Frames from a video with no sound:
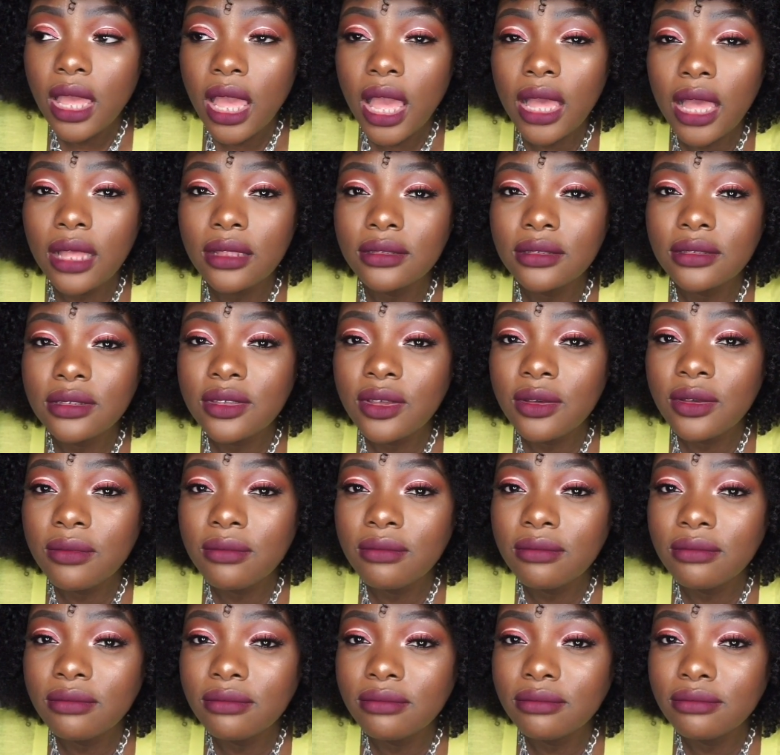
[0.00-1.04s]
and
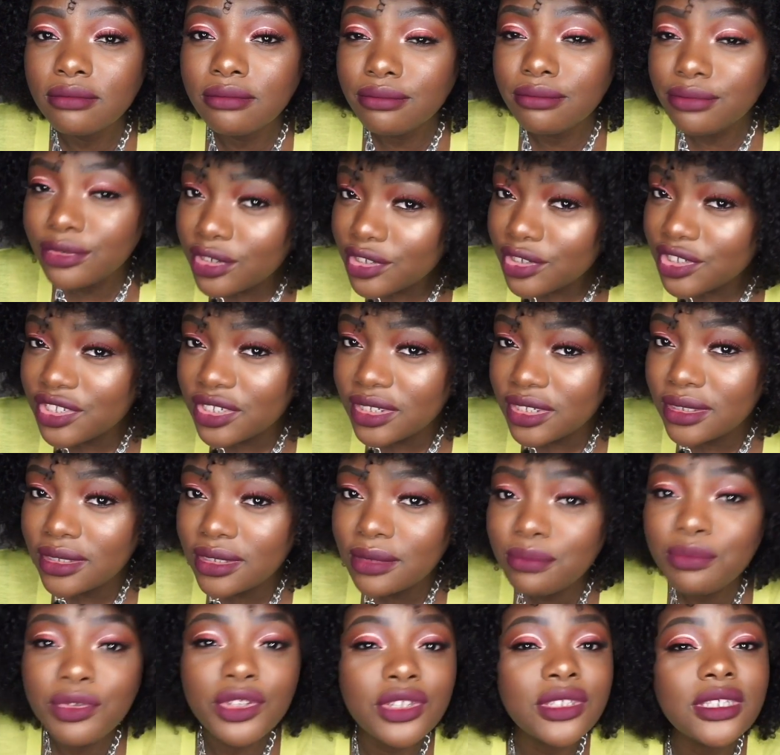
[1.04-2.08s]
some brushes
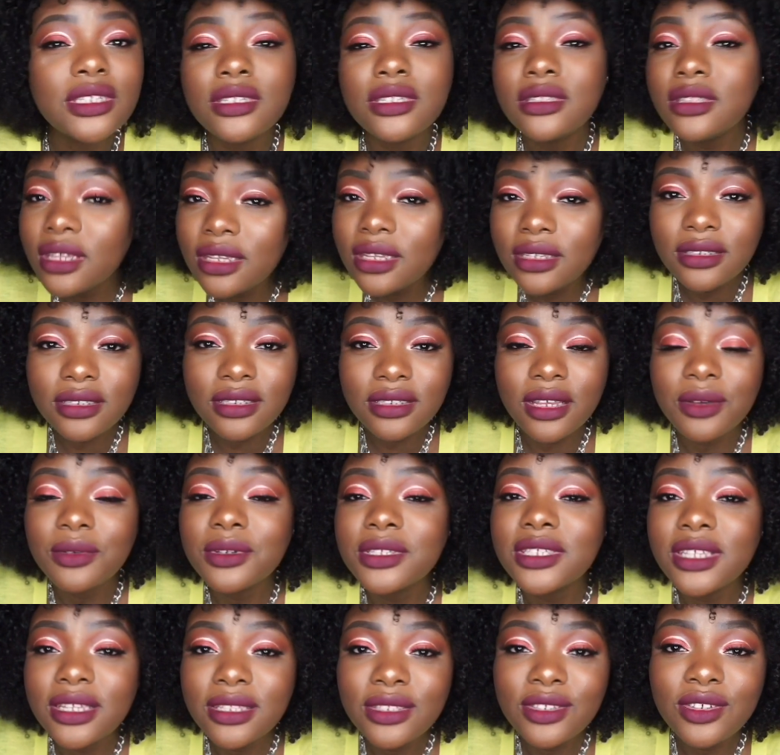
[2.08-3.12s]
beauty things that were
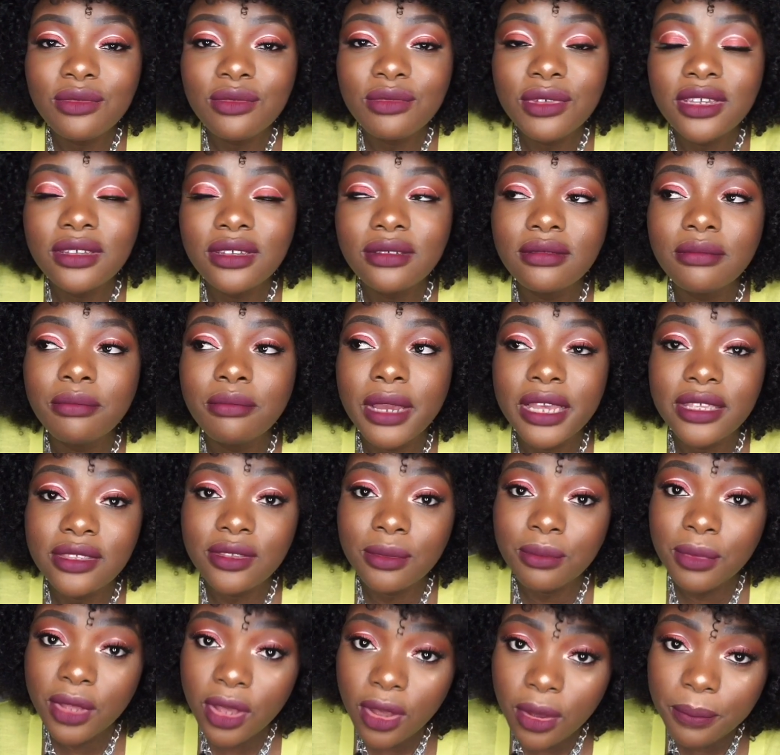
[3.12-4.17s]
sent to me by
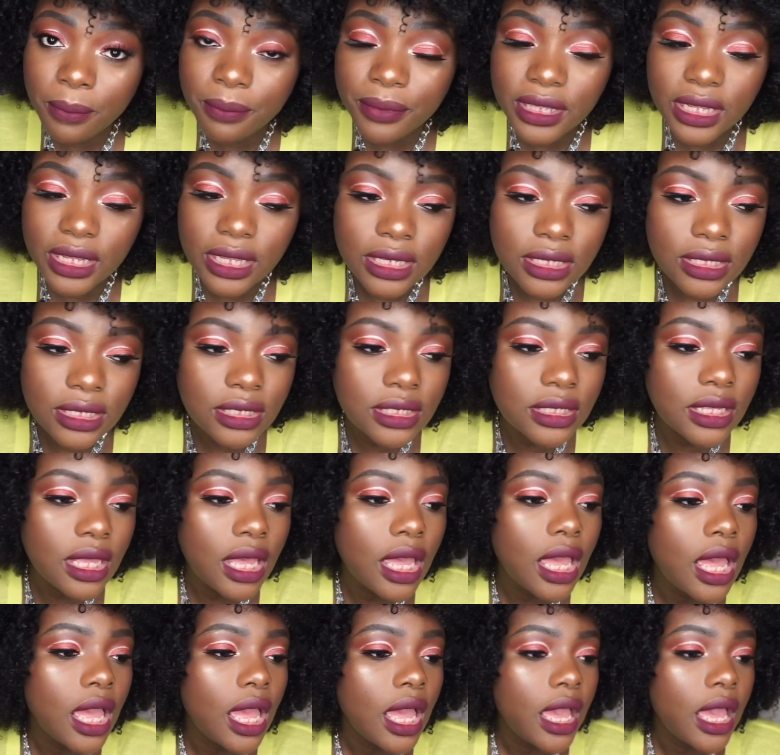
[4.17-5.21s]
some companies
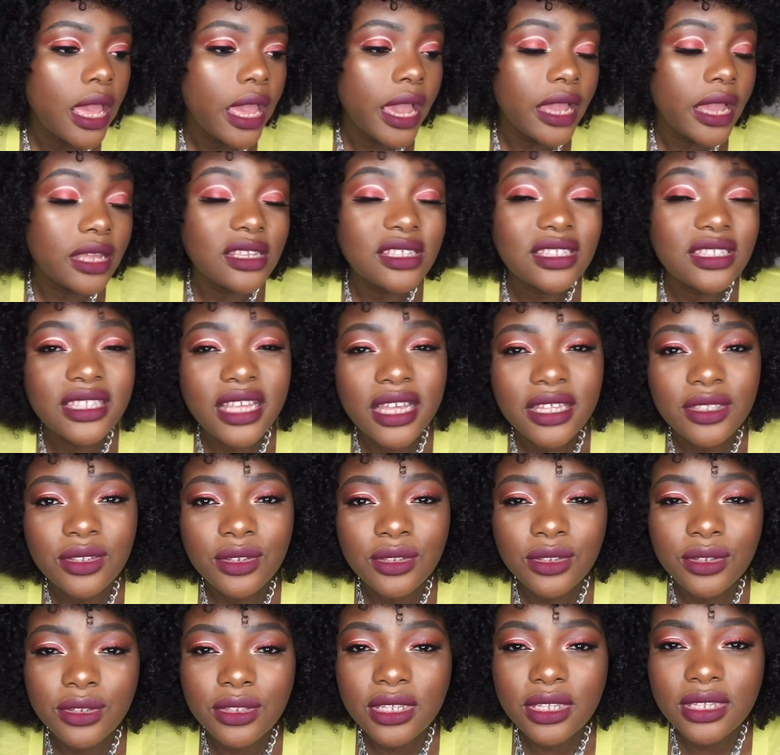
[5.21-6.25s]
i just decided to
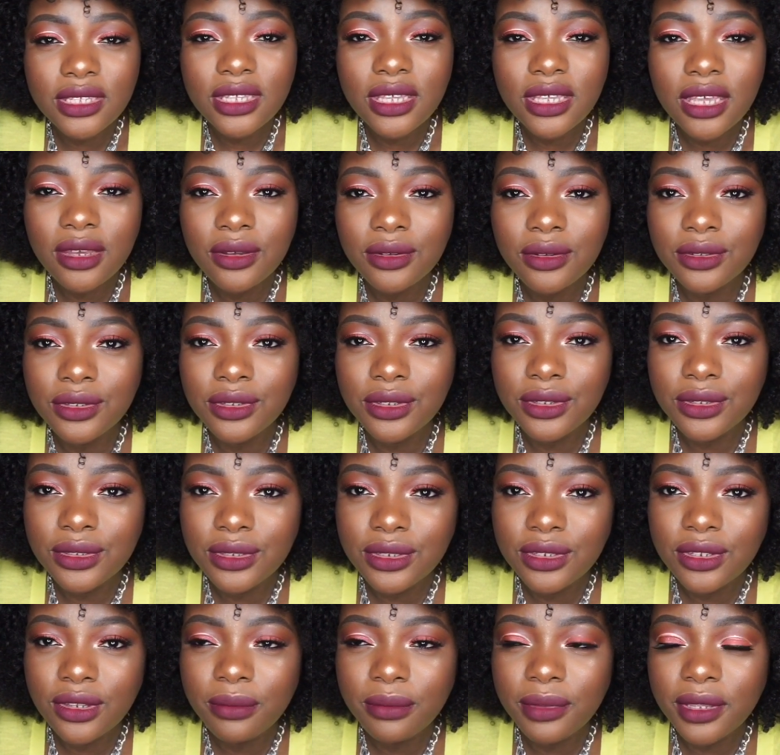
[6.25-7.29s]
do this here on
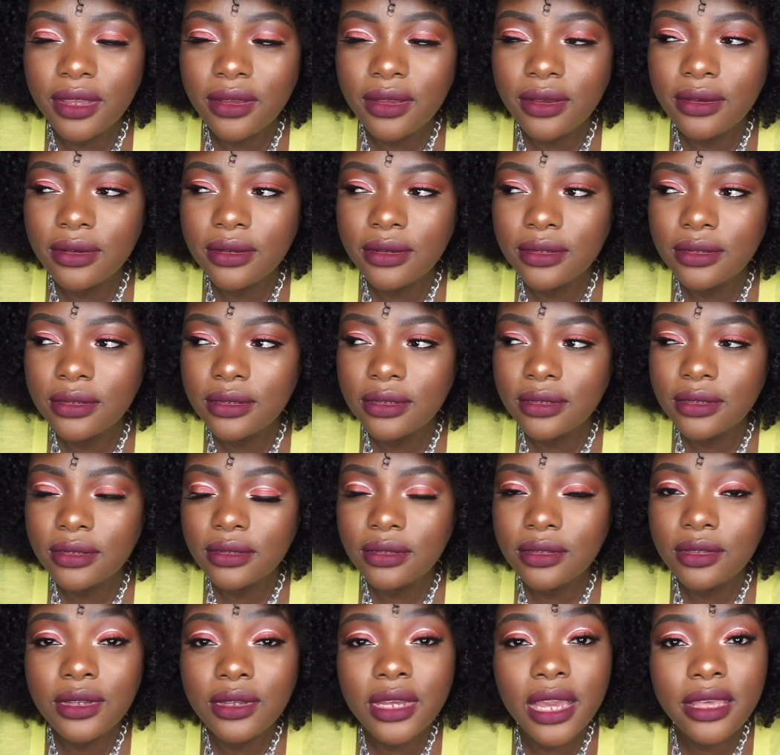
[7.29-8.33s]
youtube because
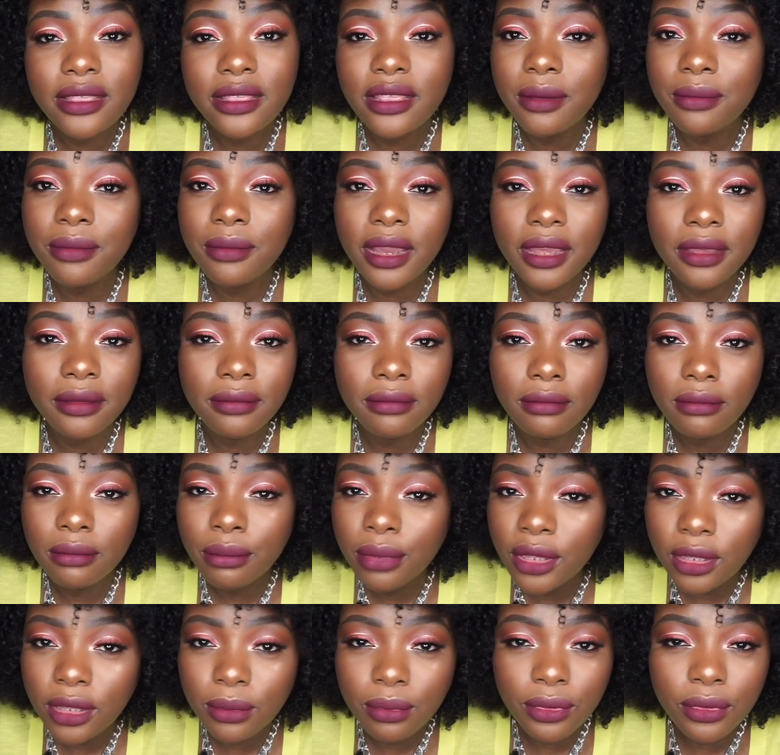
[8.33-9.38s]
you guys are my
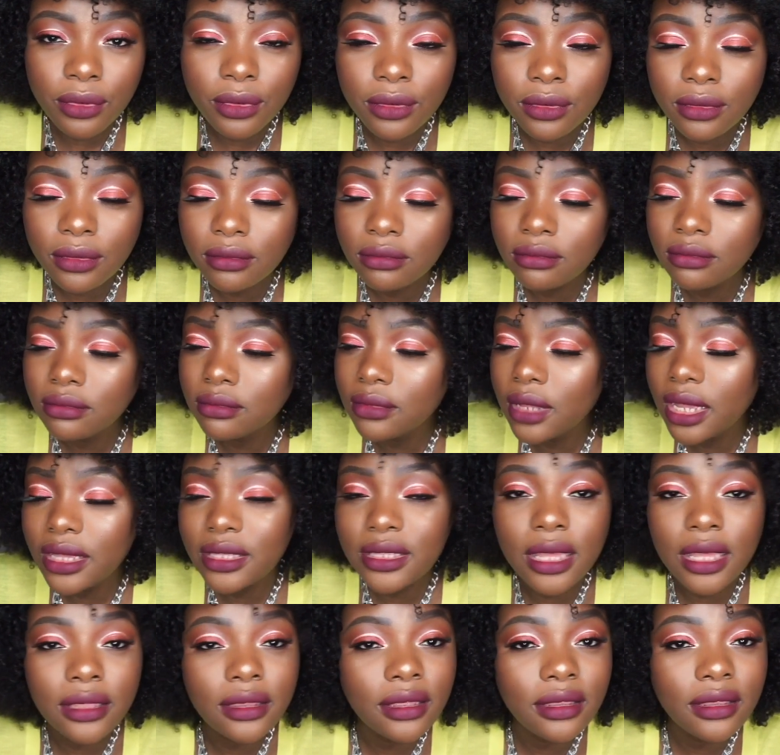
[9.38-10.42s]
people i
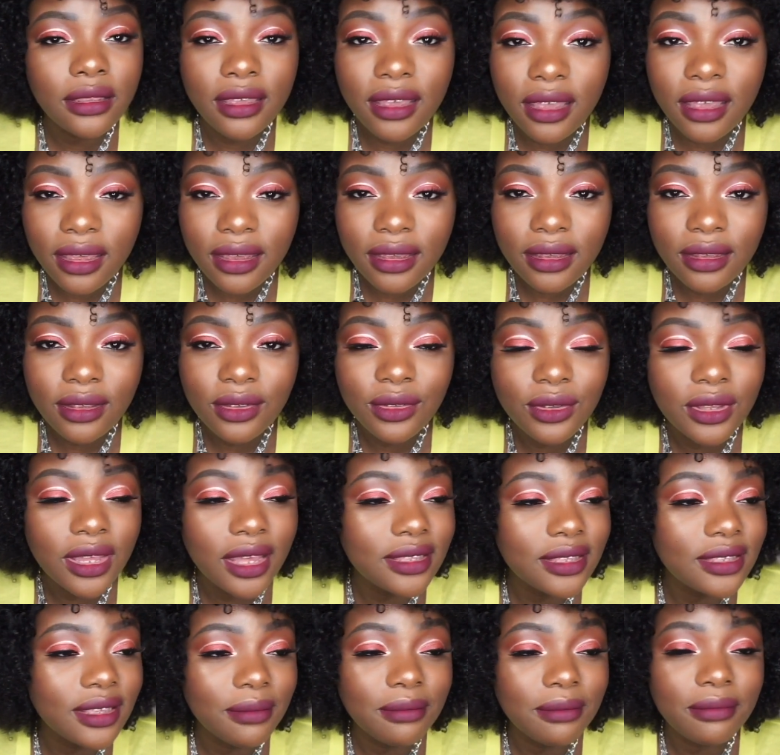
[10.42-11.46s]
started here you
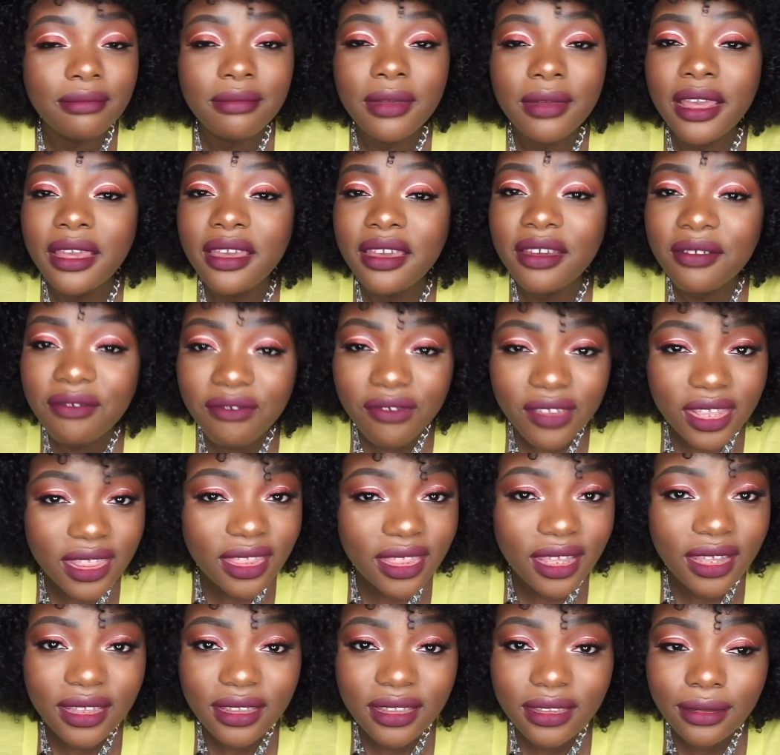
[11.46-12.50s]
guys are my
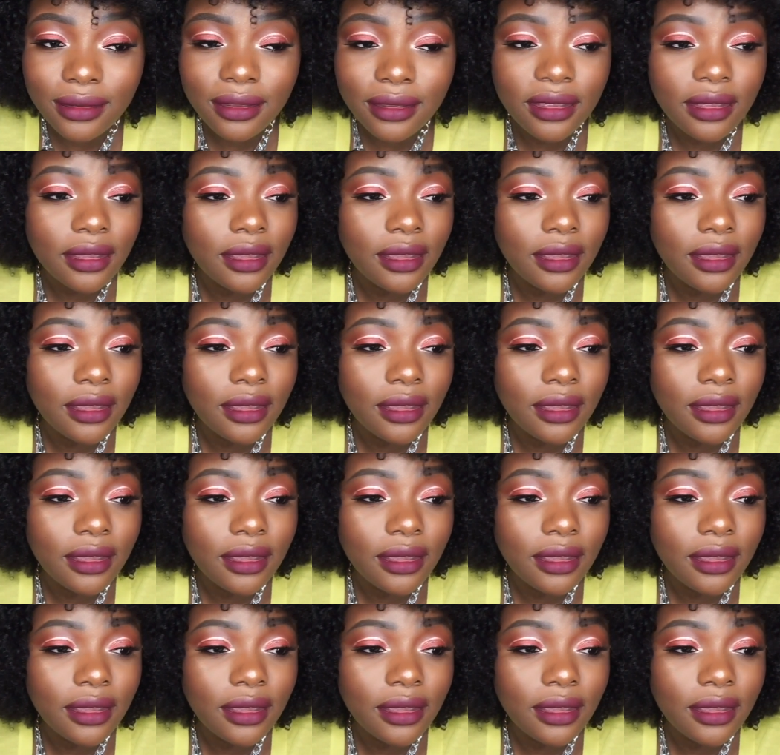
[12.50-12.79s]
everything